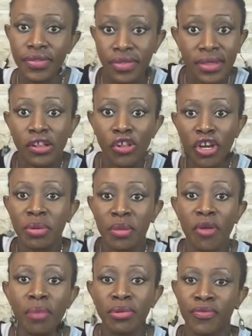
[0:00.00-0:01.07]
still going to be a
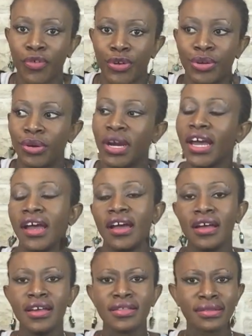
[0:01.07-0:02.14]
problem for you.
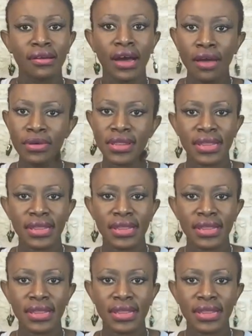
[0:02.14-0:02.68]
So I was